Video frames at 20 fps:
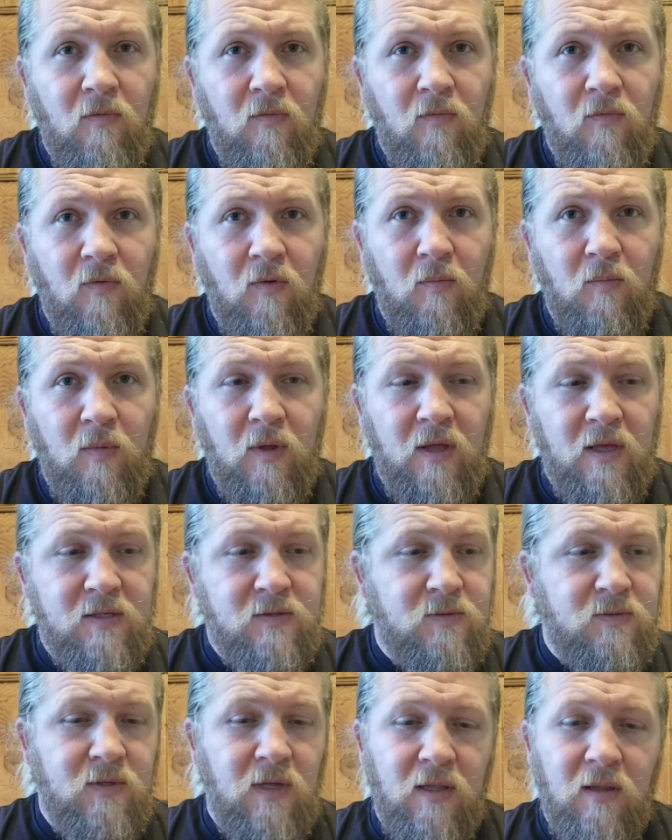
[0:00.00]
for me has
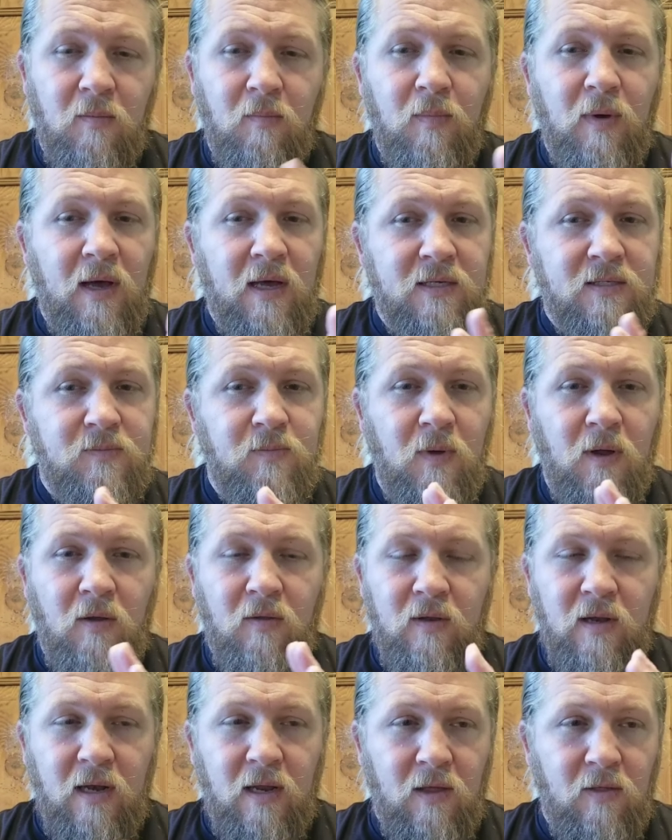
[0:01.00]
done the best, better than
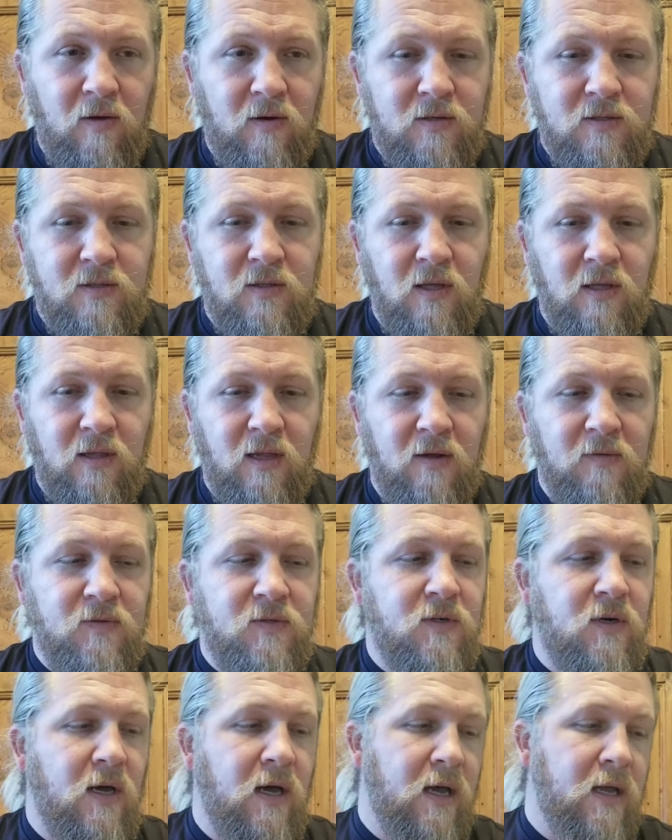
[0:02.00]
any other sling that I've
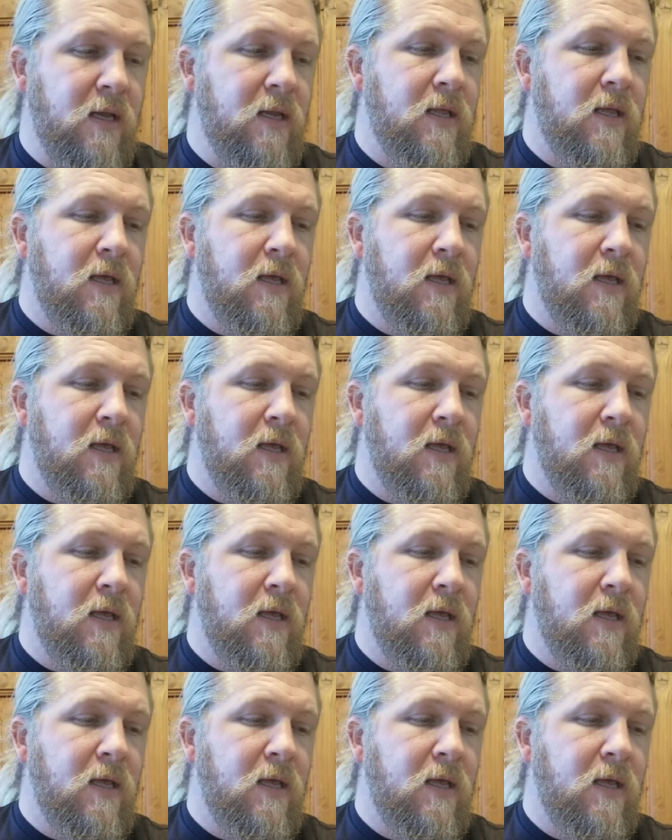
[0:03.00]
tried.